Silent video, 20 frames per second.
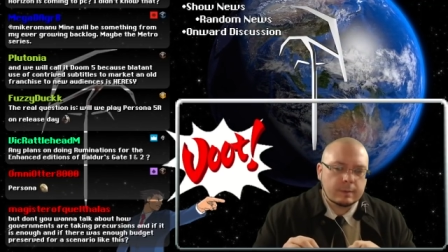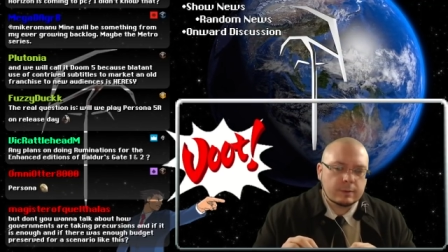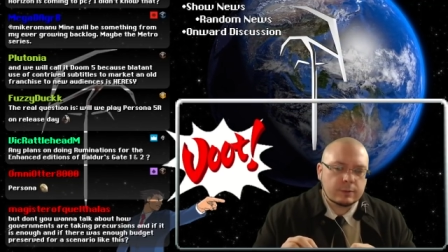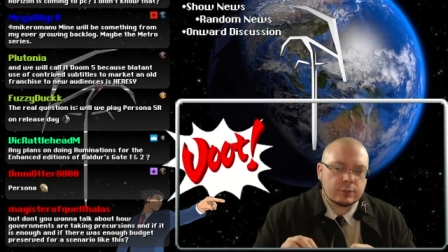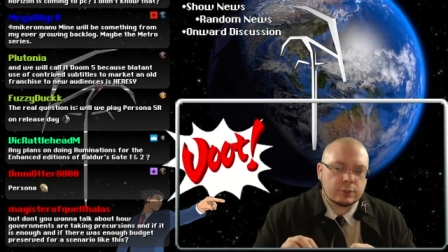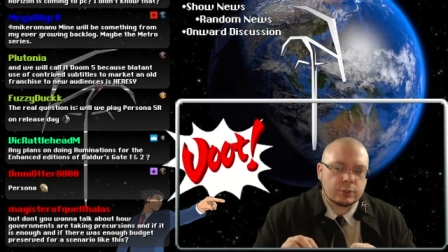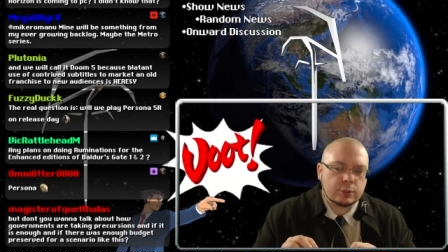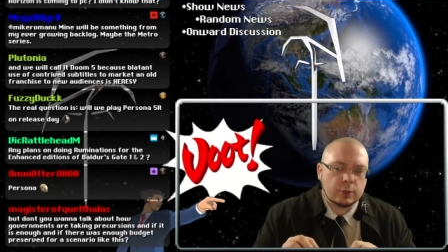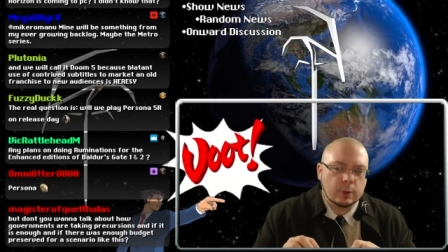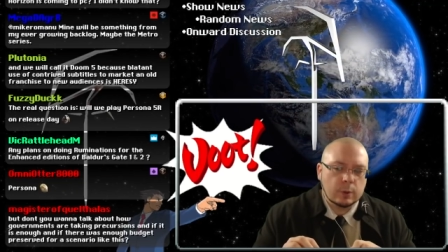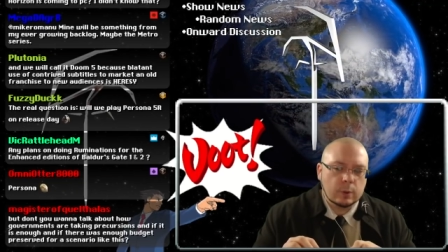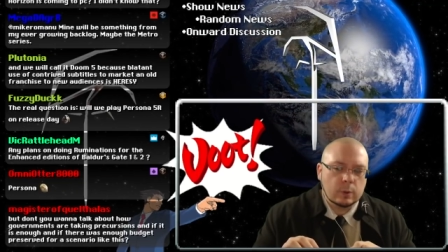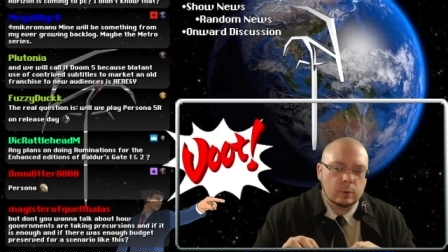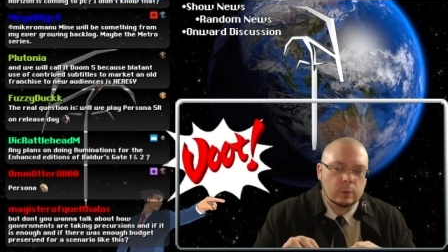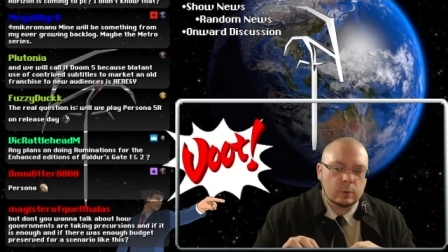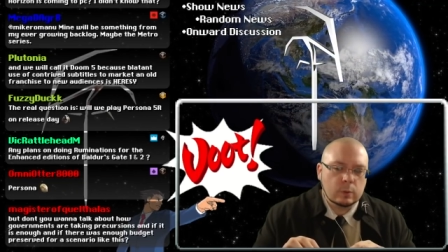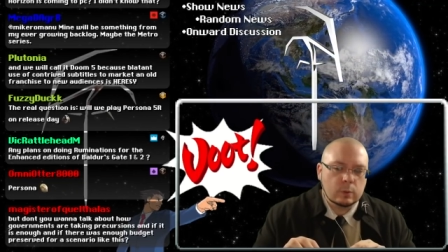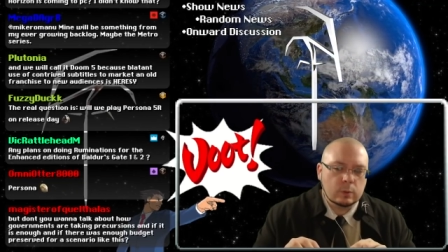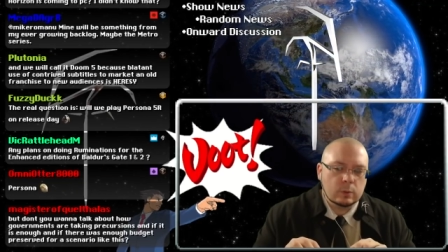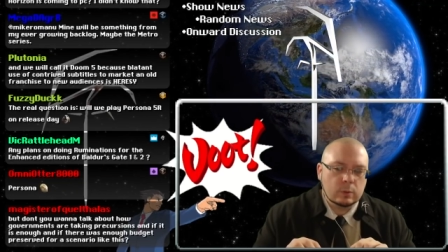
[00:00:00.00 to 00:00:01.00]

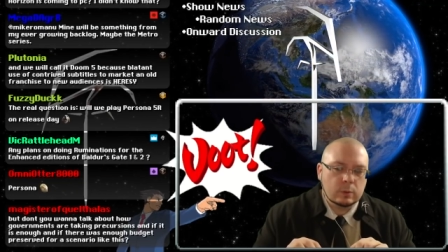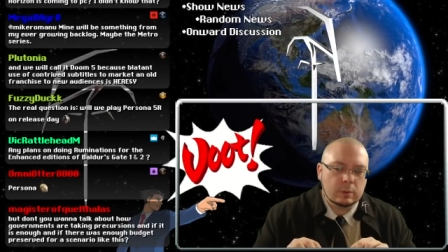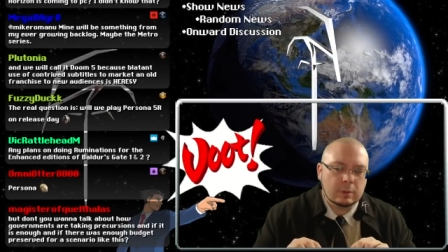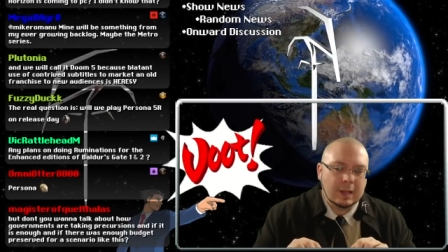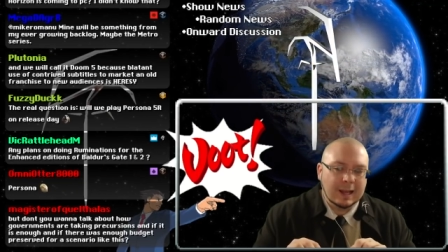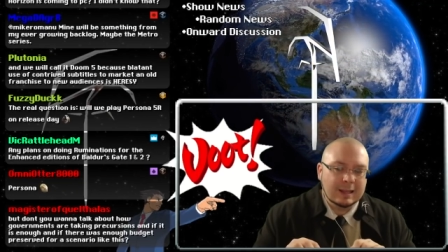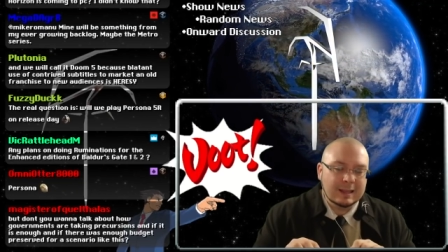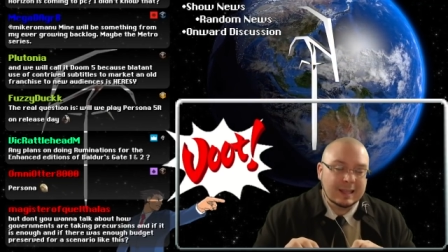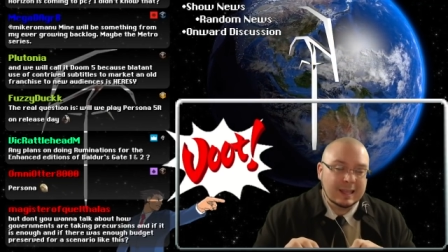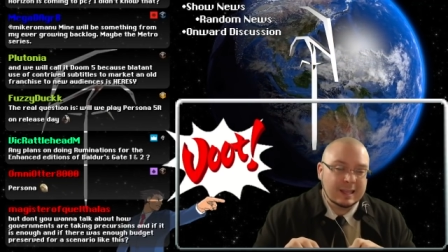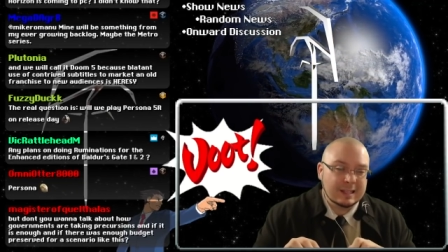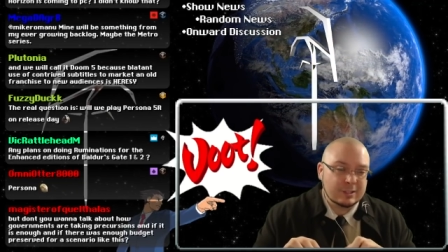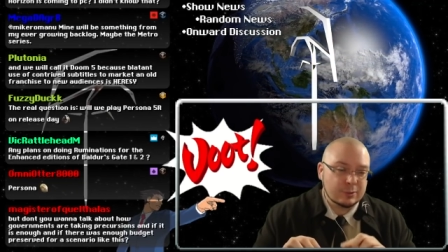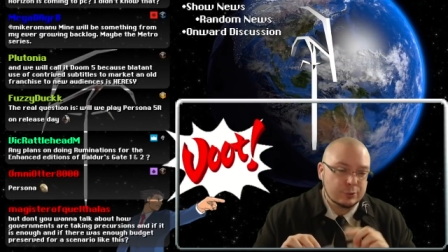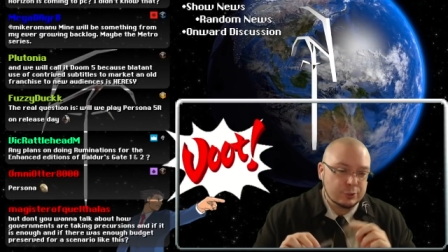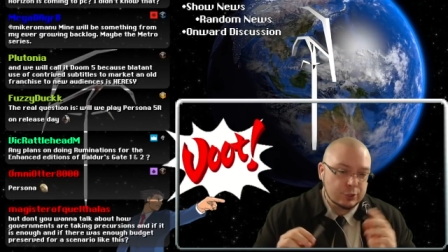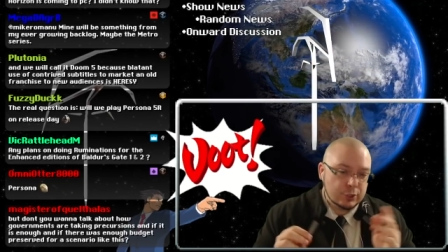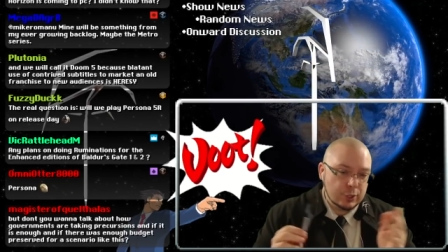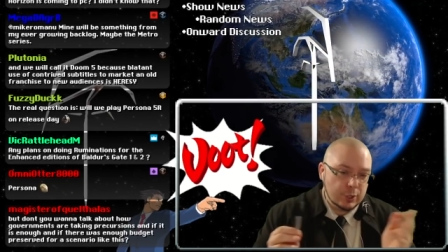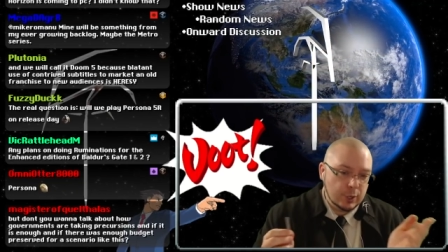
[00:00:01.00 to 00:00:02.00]
So the answer
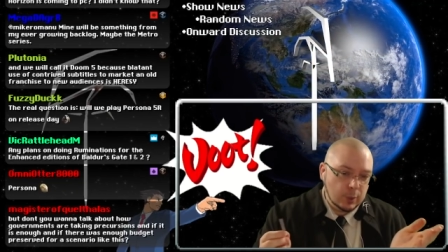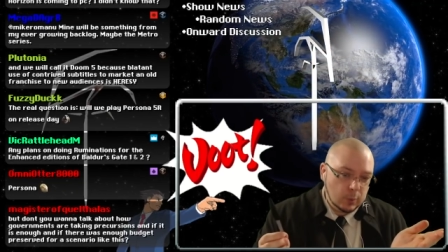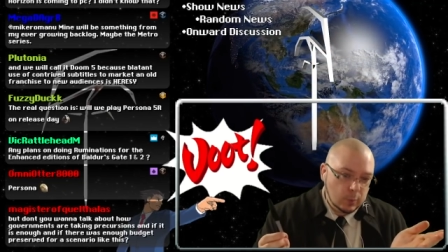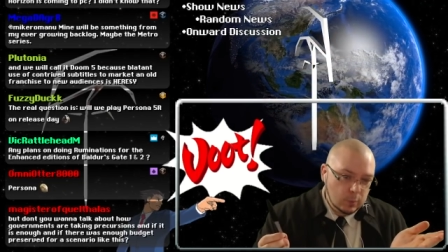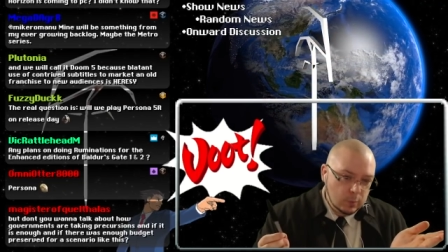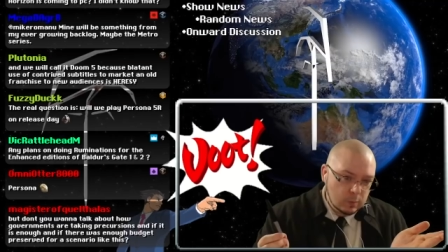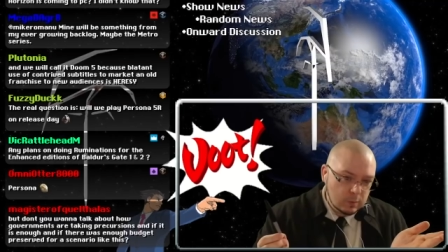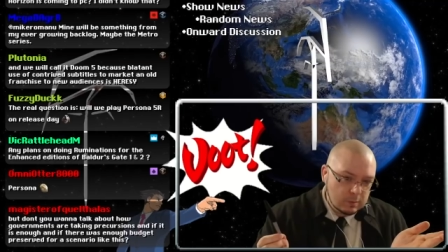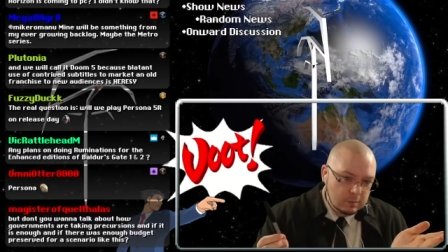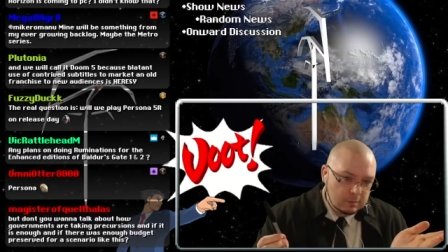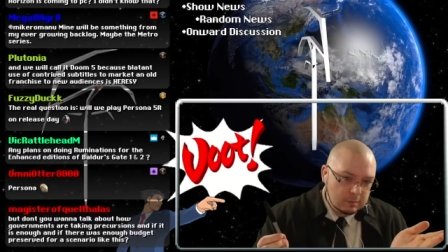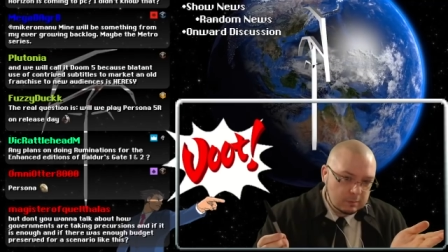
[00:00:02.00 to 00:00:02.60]
is no.